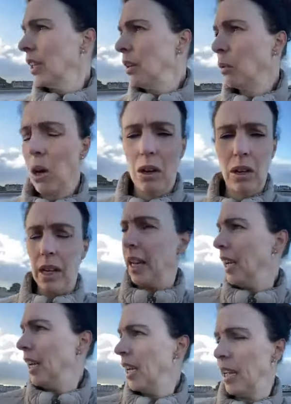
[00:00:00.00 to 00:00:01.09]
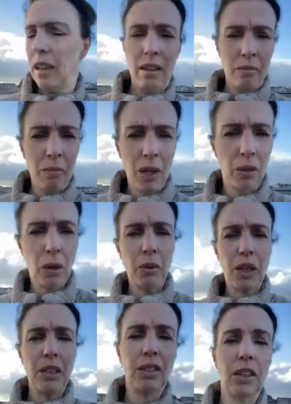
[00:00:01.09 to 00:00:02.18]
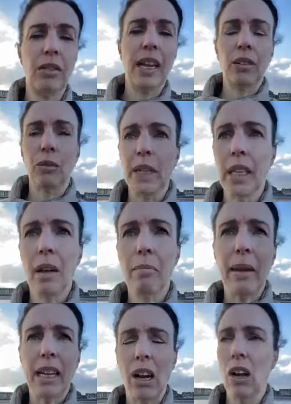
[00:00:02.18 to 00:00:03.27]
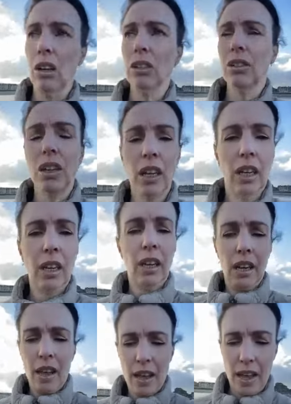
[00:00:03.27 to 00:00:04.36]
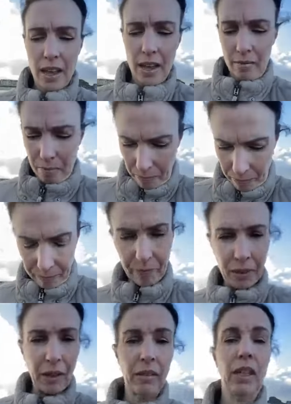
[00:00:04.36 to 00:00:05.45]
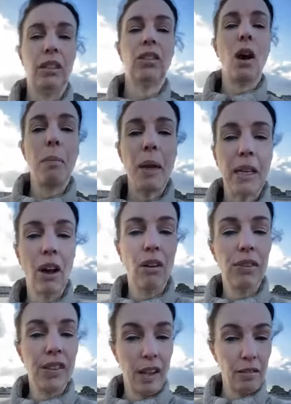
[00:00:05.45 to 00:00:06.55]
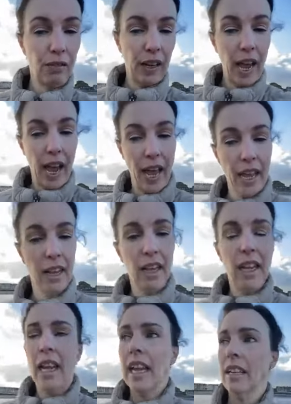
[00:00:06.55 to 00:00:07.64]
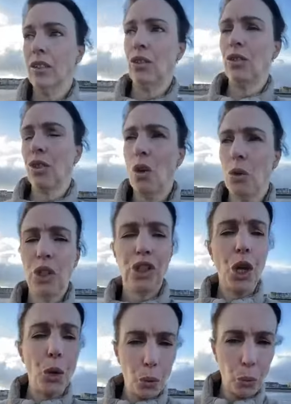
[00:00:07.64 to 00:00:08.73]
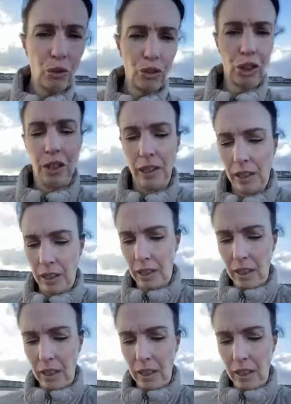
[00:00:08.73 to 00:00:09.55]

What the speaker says: See what we're gonna do next week, and because the topic of self-care is so huge,